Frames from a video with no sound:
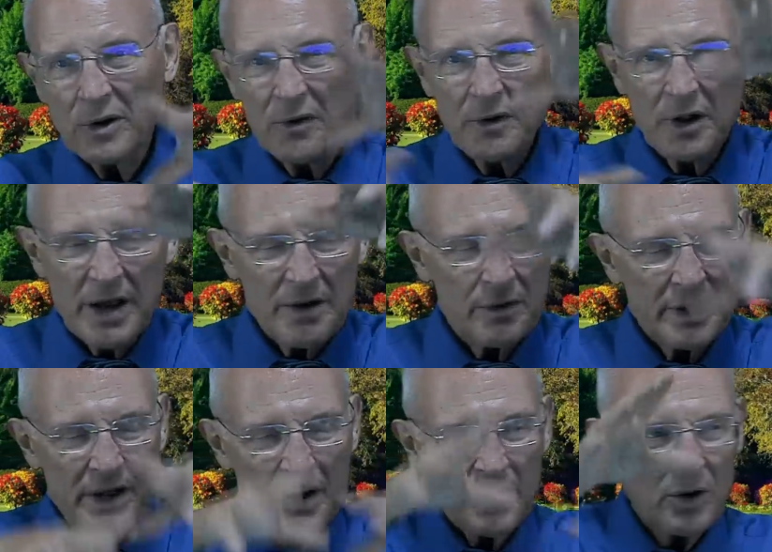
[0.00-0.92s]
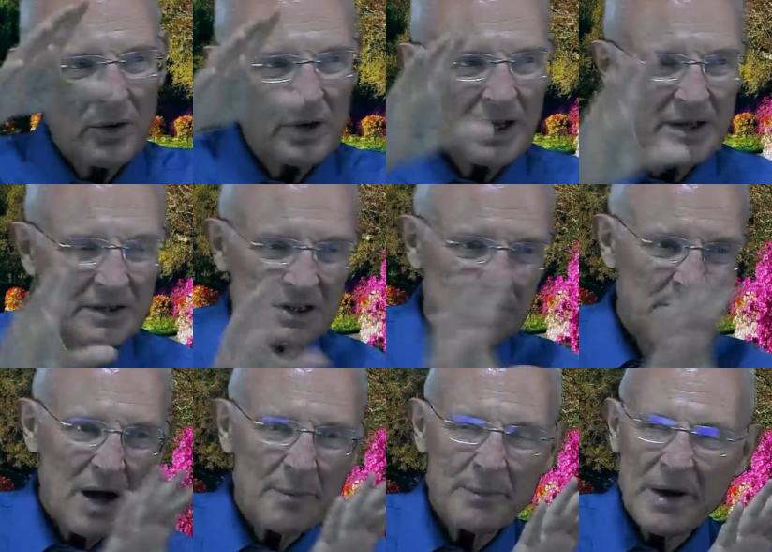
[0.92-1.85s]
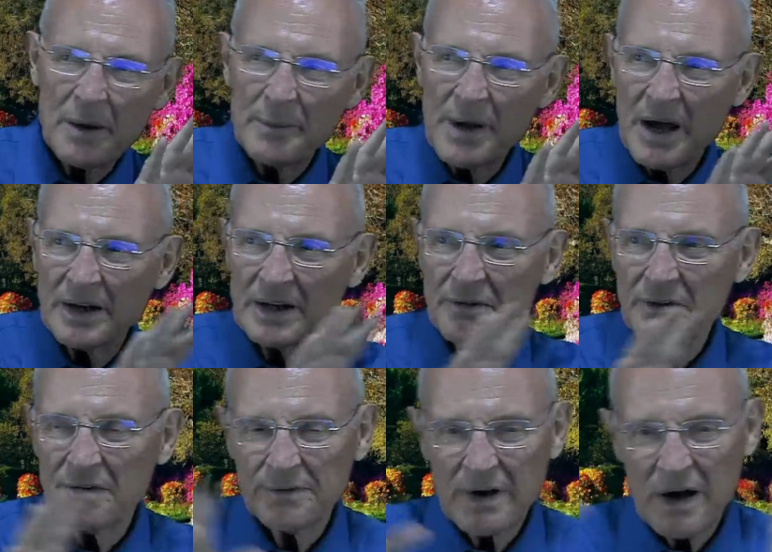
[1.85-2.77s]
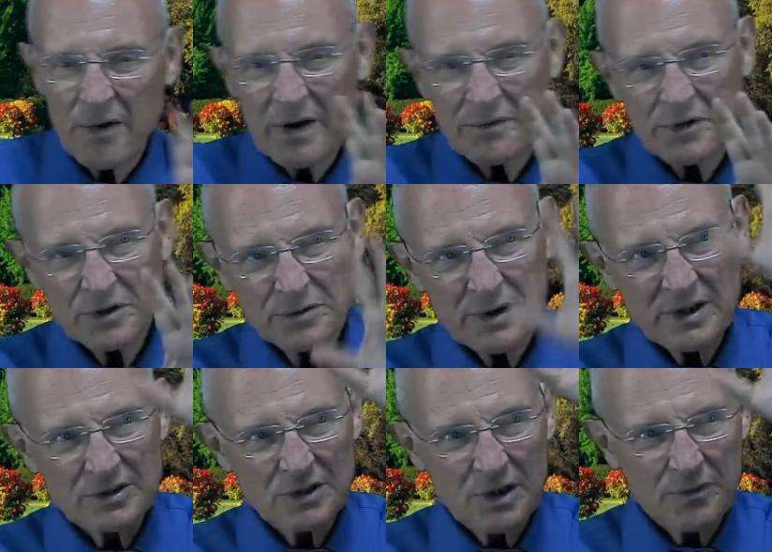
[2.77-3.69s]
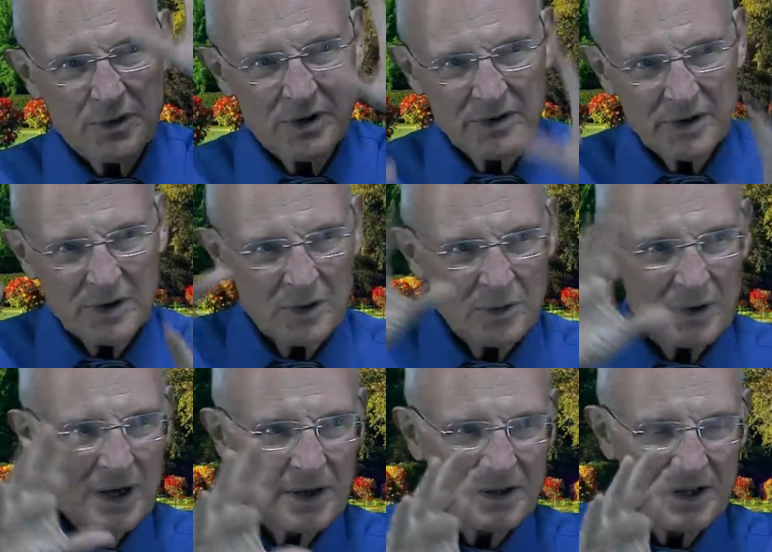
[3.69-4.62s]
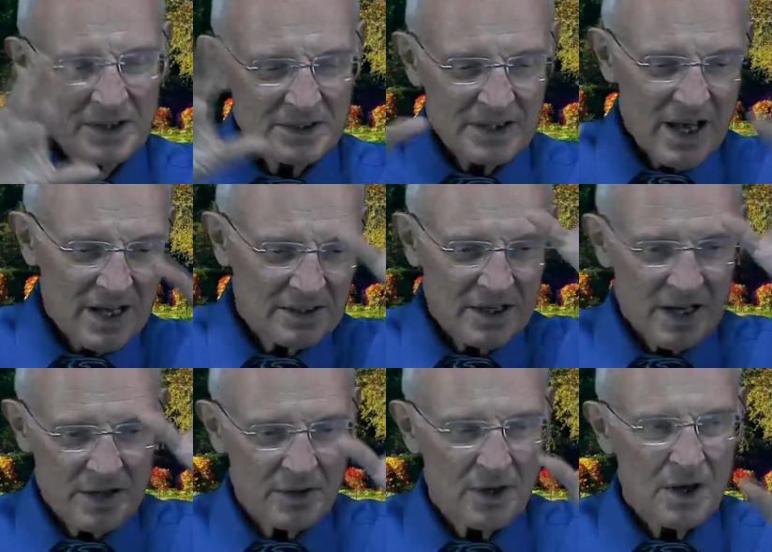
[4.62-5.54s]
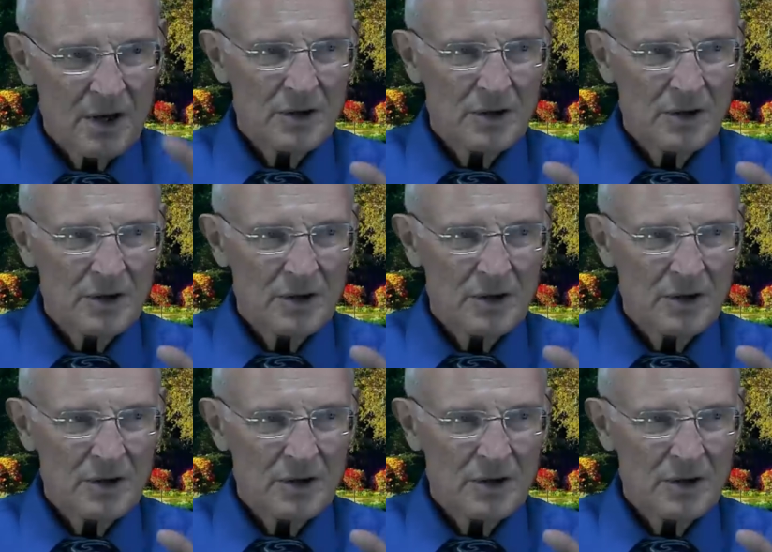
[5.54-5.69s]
all everywhere they're going like this, pop out behind every flower, every tree, and so forth, you know, this, that, the other.